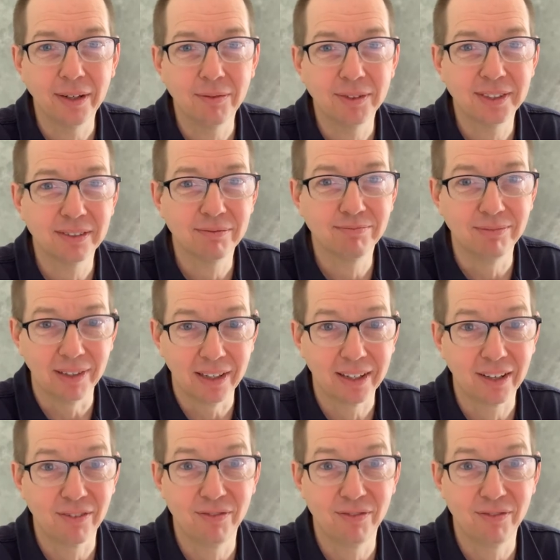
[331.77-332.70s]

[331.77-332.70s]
It was like a